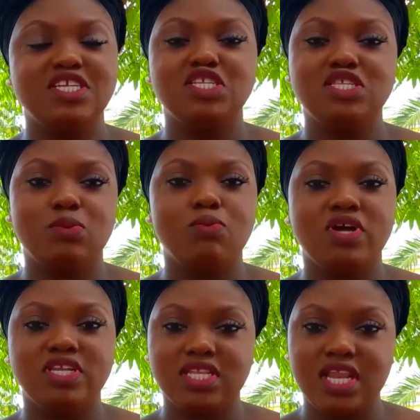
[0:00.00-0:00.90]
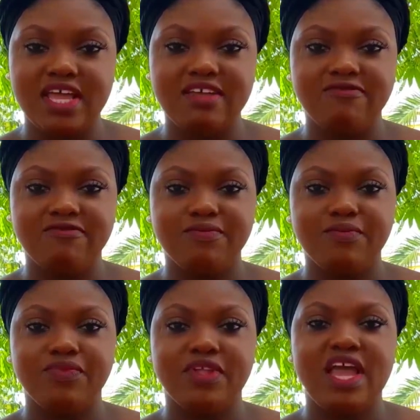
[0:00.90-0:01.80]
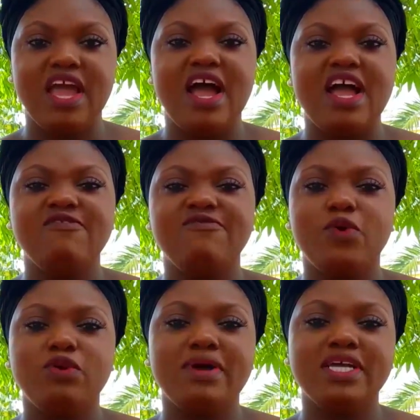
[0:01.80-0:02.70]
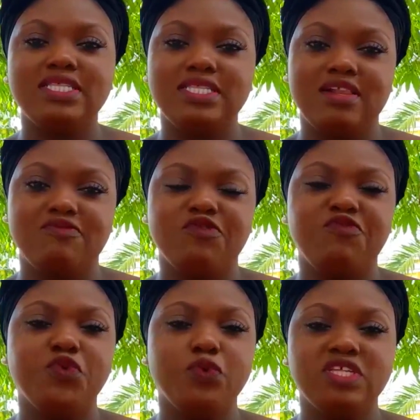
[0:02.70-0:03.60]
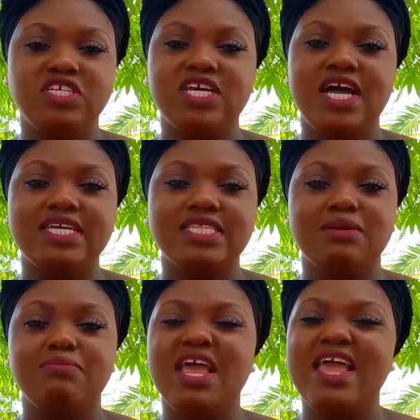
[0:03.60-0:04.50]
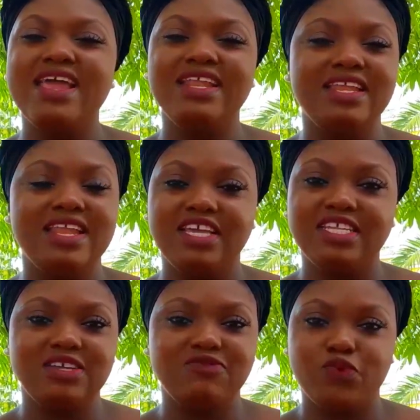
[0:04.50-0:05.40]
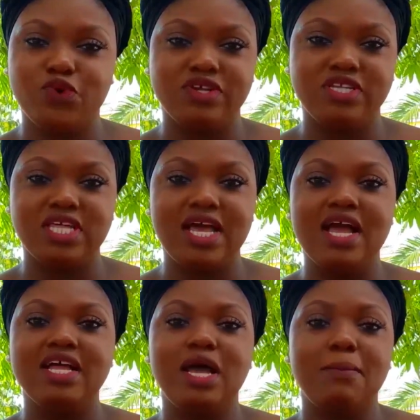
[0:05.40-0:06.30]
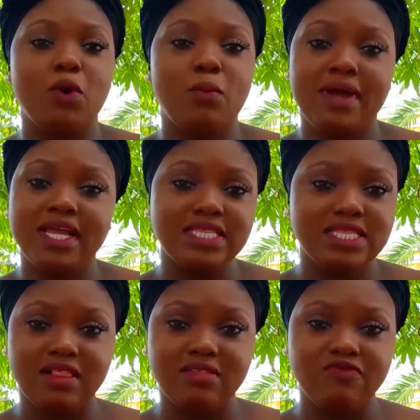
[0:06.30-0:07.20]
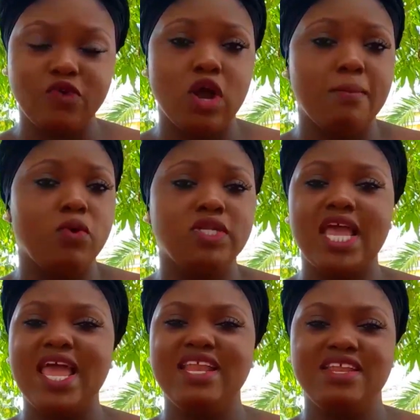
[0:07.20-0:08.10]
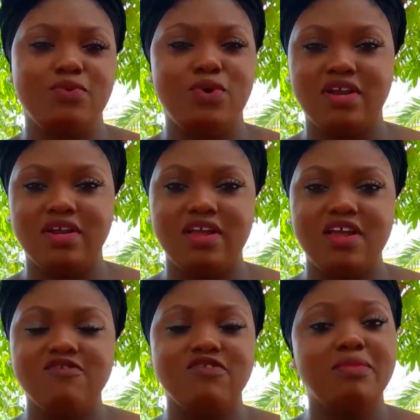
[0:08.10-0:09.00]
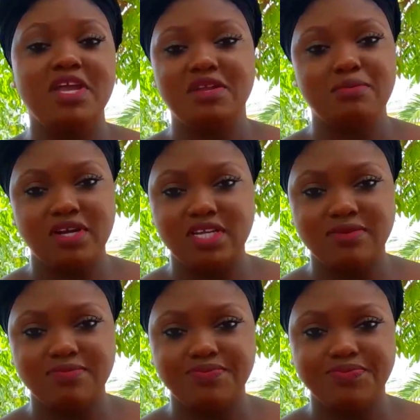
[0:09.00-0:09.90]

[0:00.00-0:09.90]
in someone's life. I found myself refusing to accept any negative words about myself or about anyone from anybody.